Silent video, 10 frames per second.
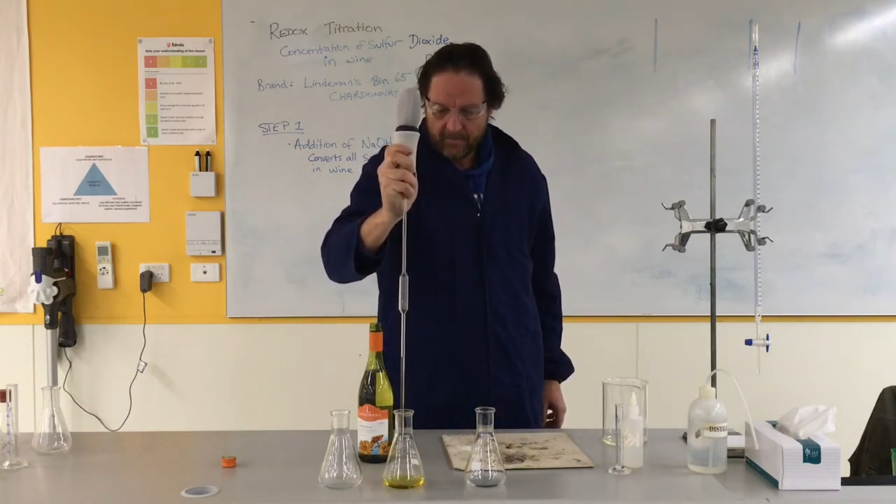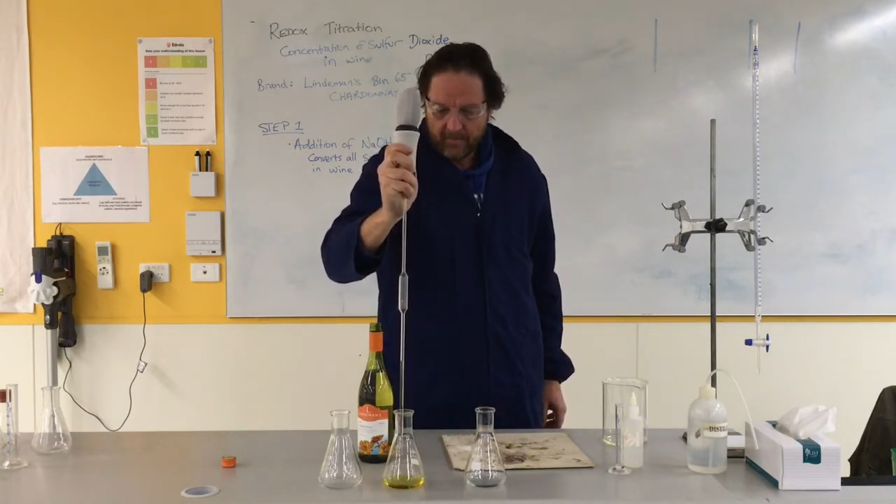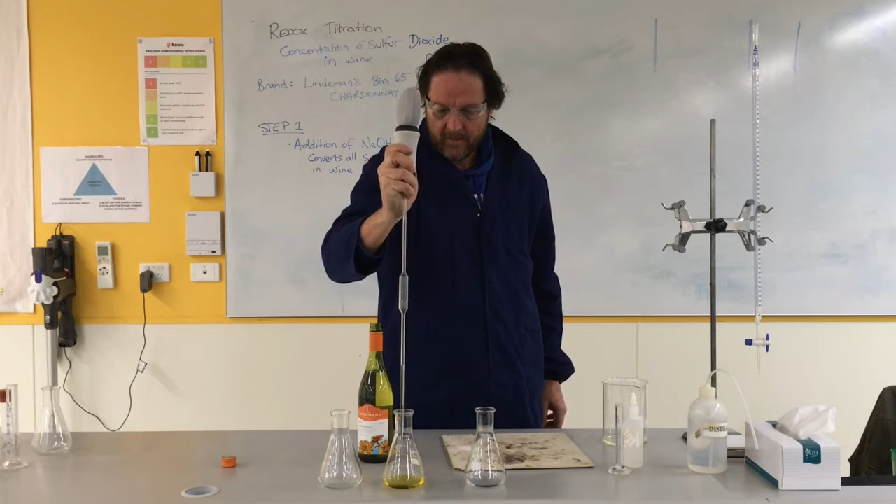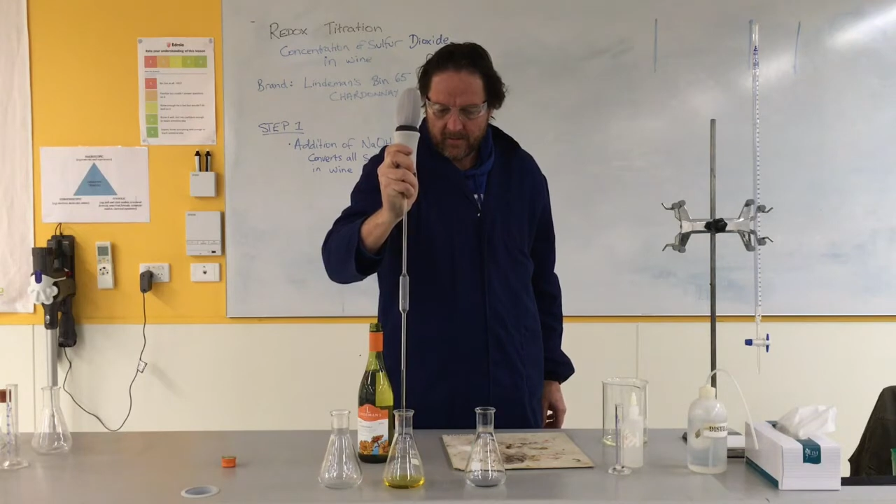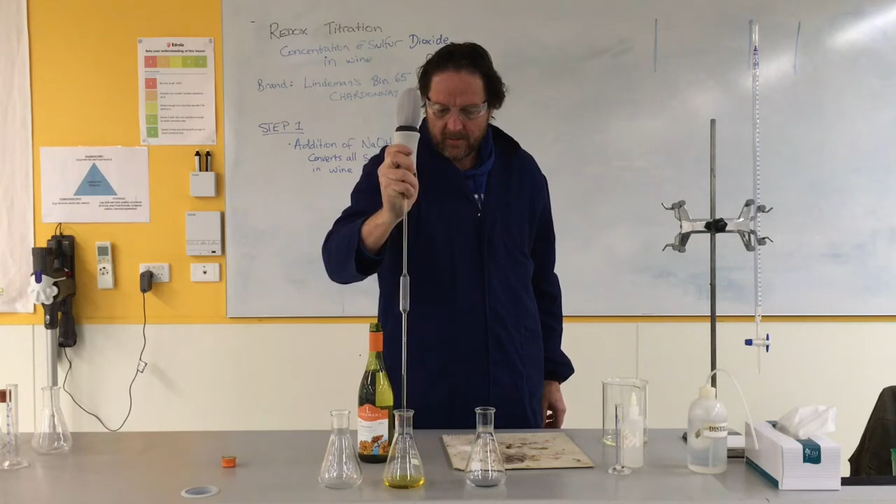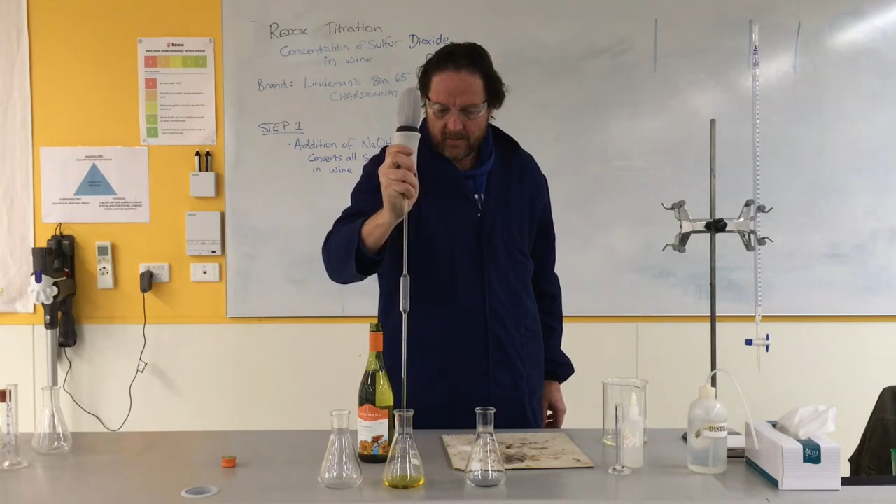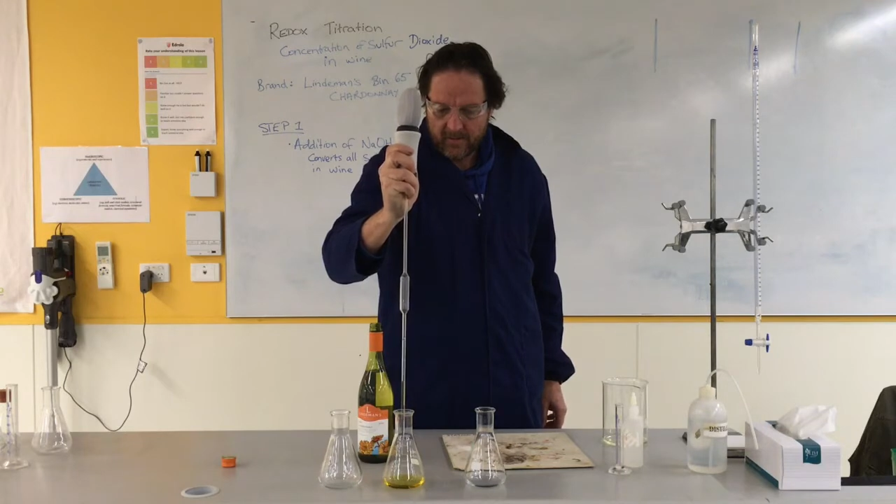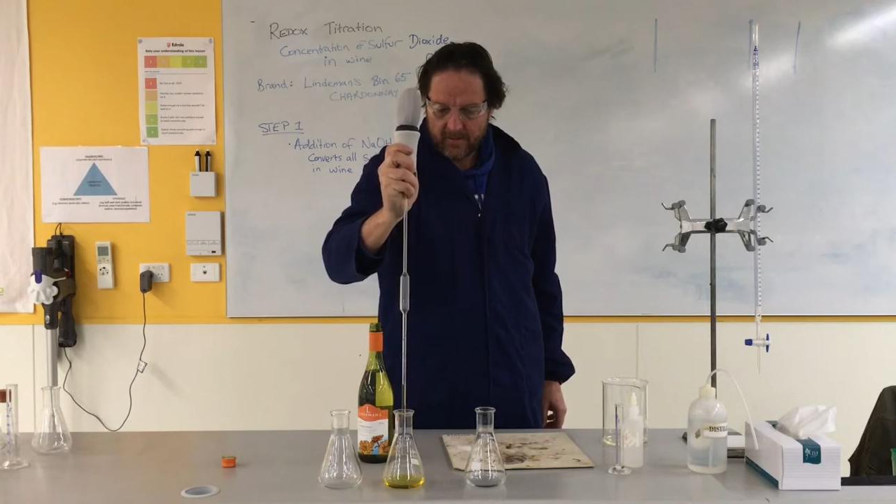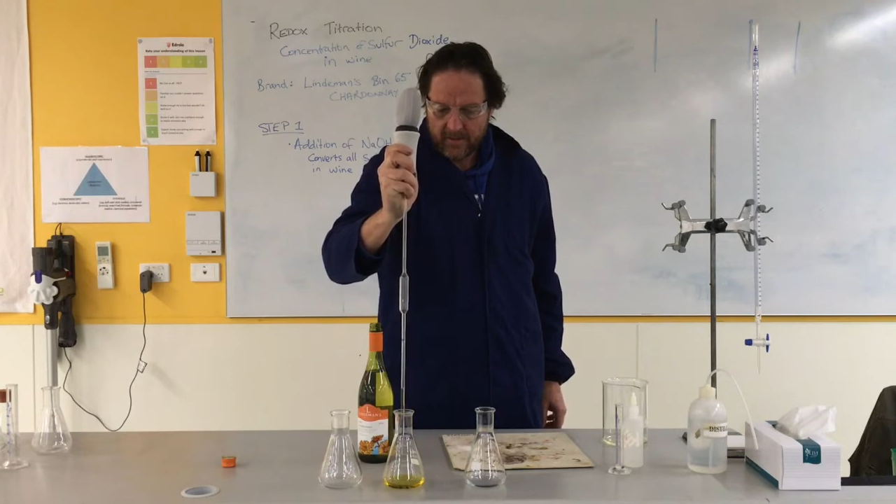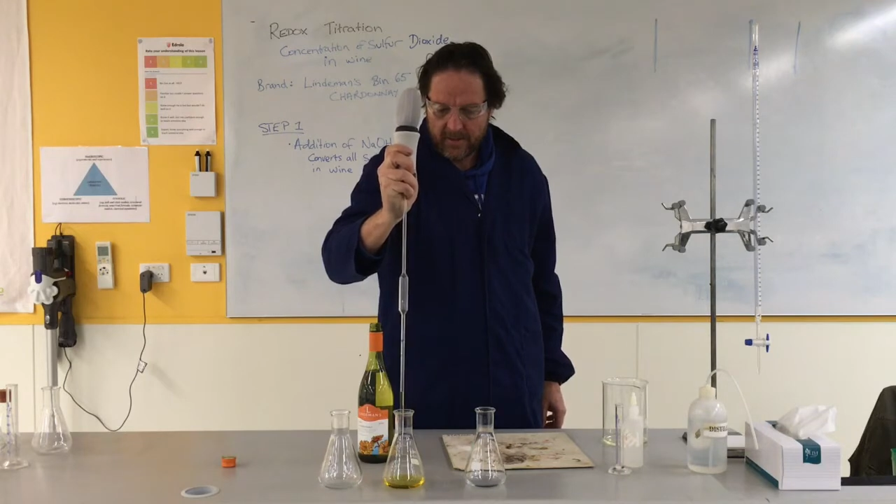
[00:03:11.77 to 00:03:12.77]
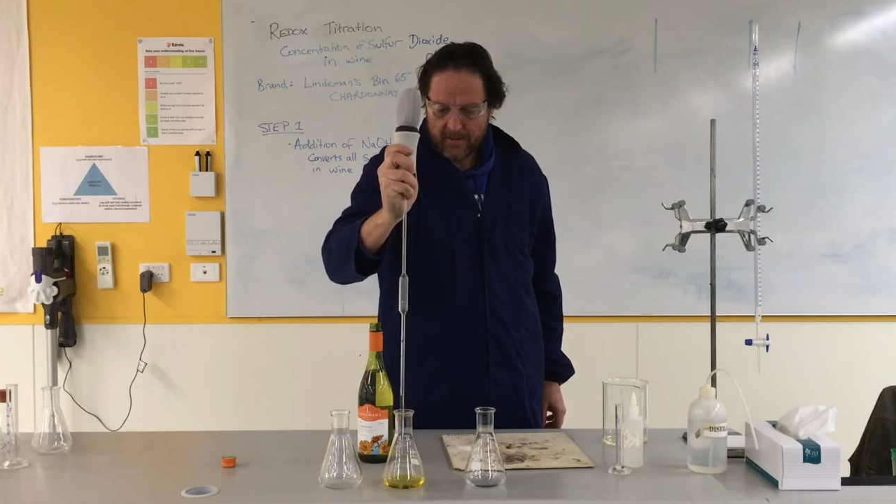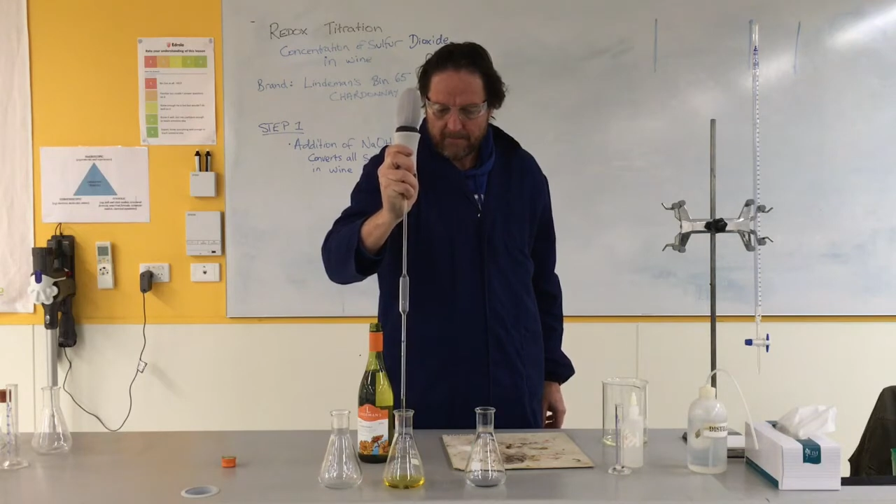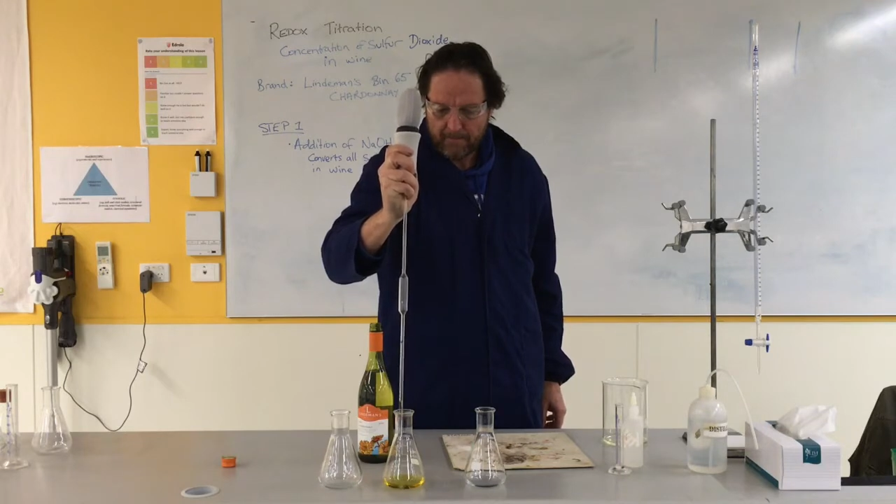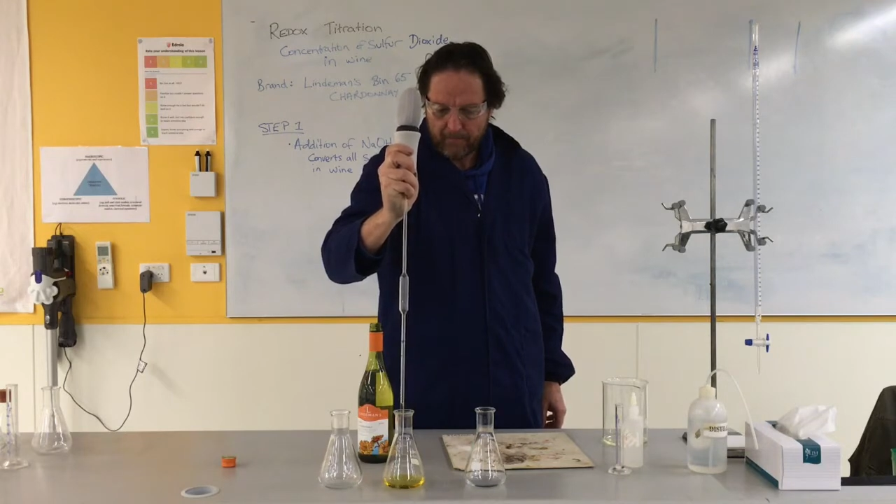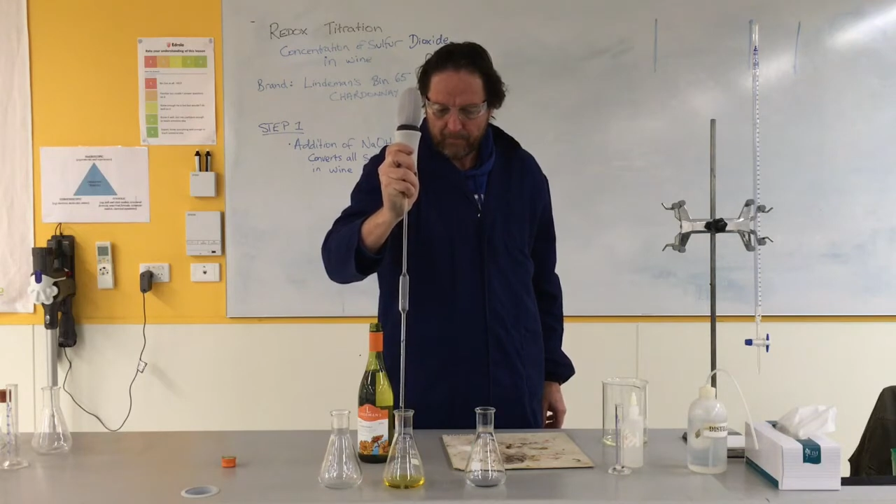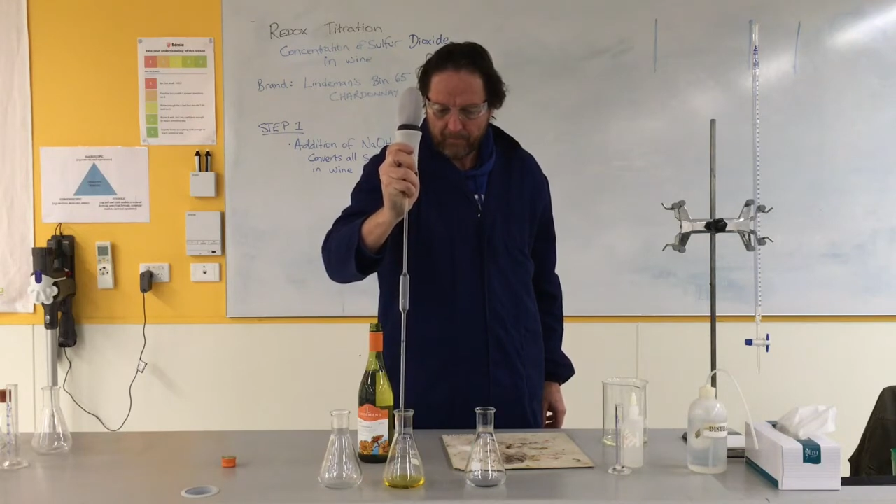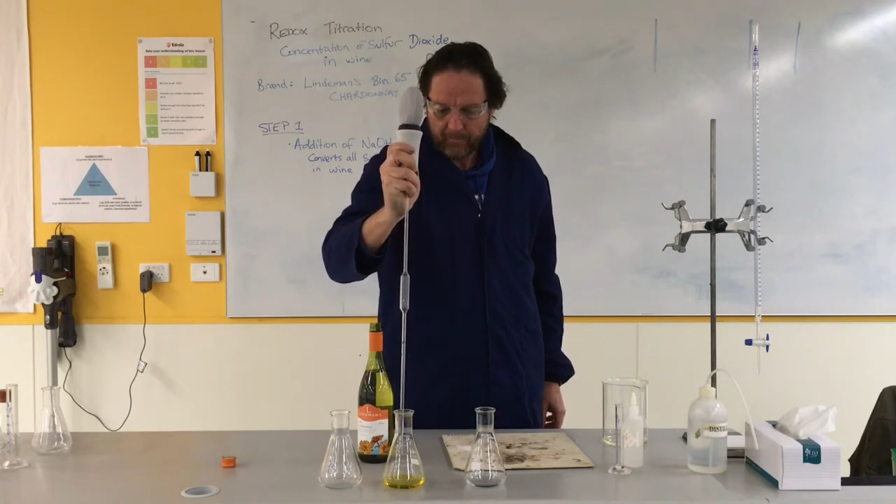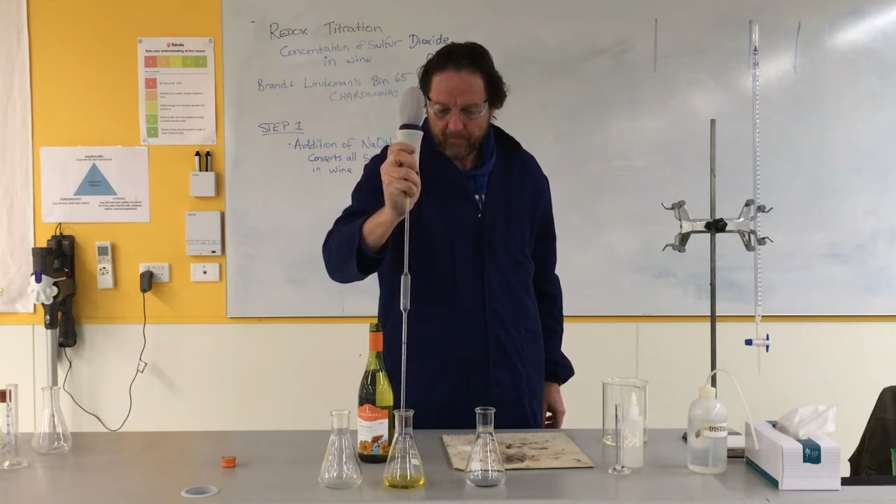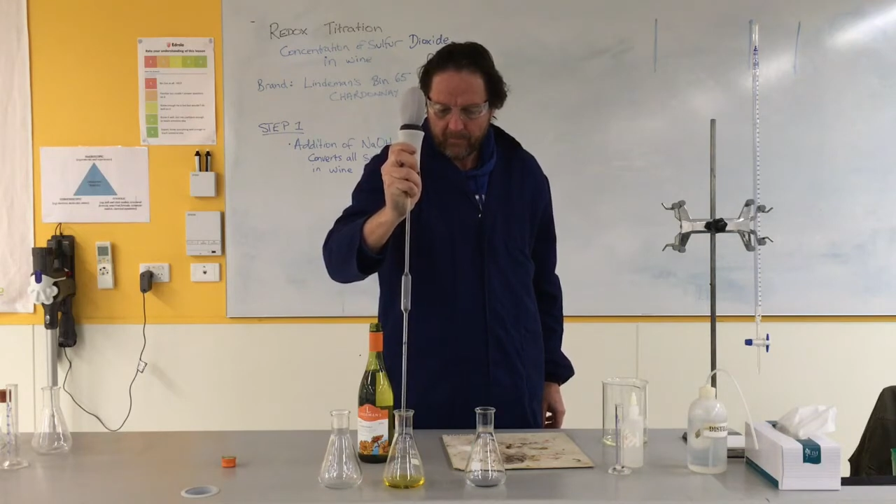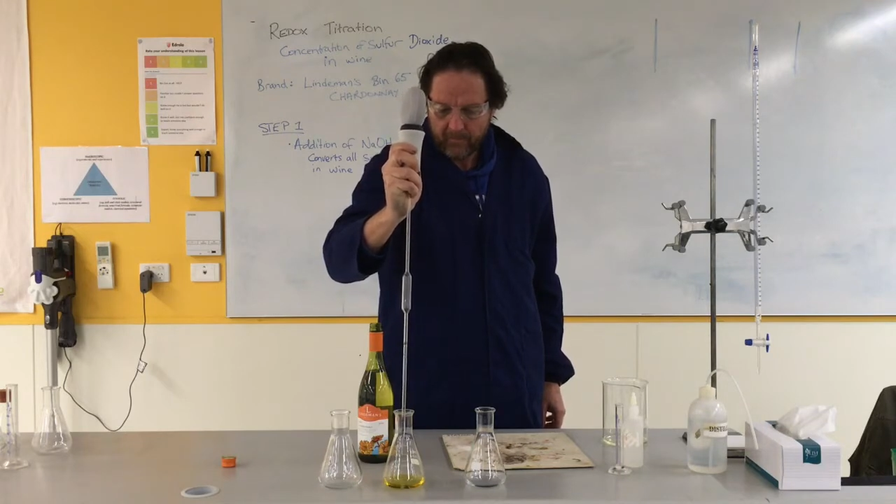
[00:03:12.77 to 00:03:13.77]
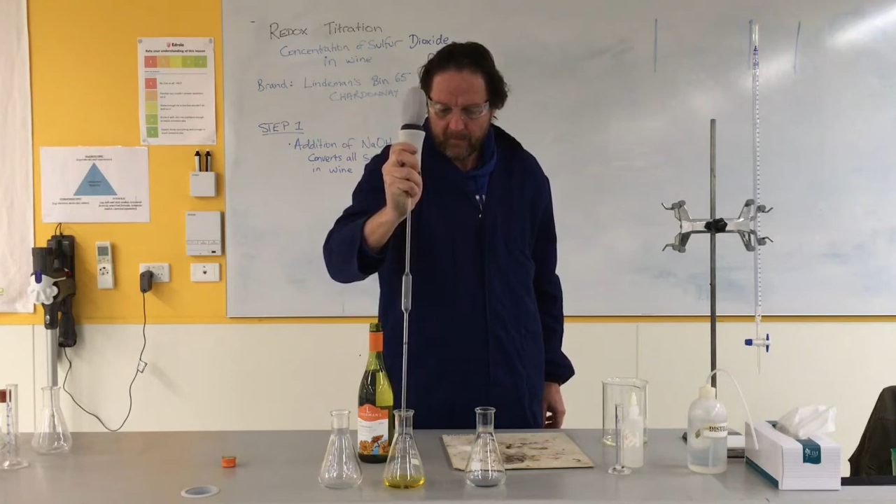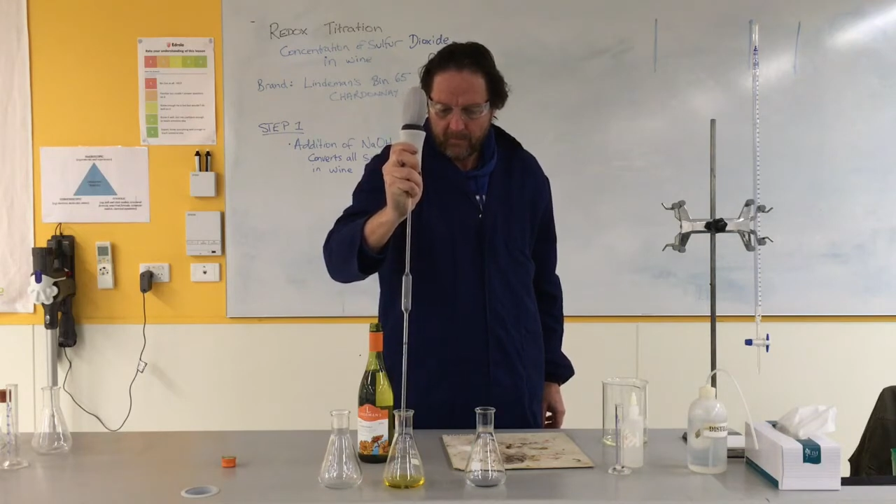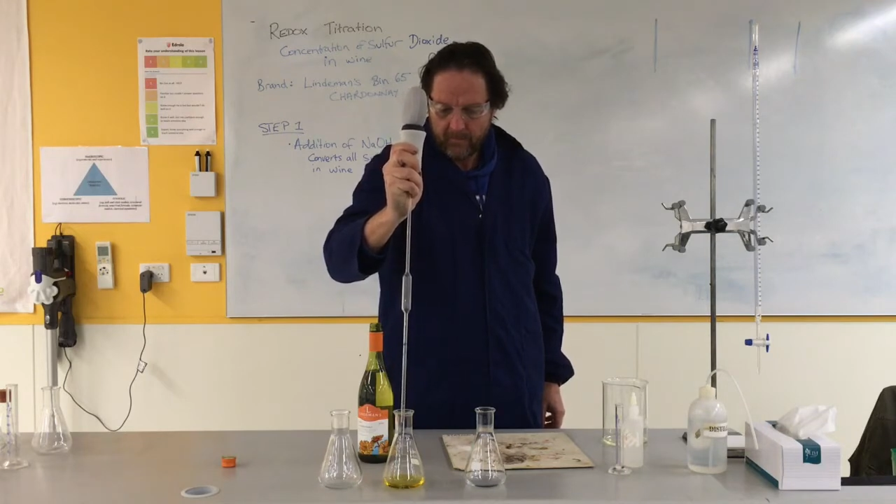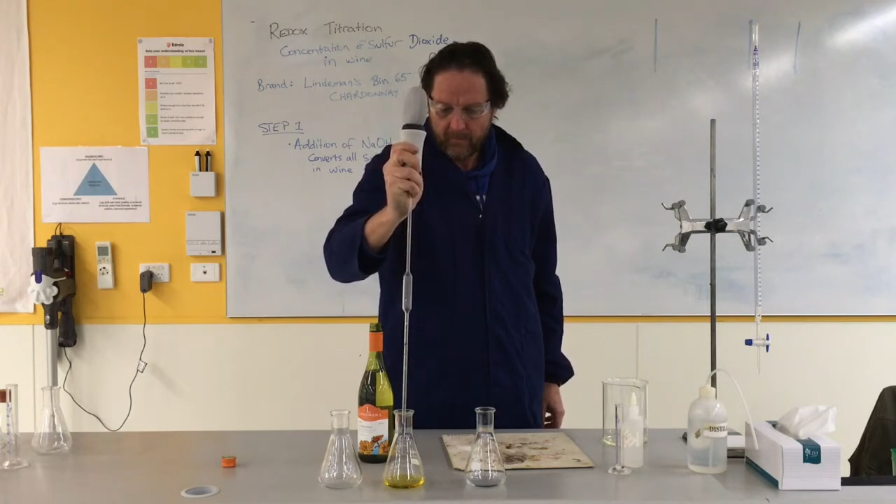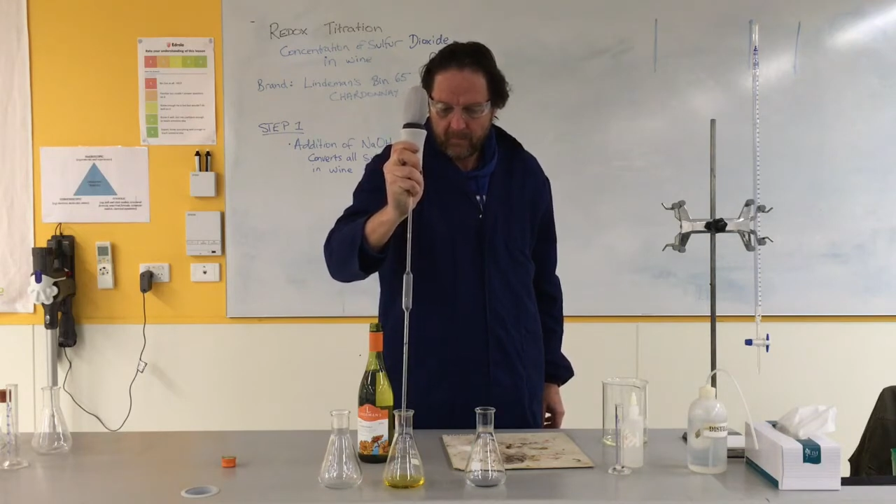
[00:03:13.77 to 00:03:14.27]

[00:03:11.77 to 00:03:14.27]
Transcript: That's going to sit there for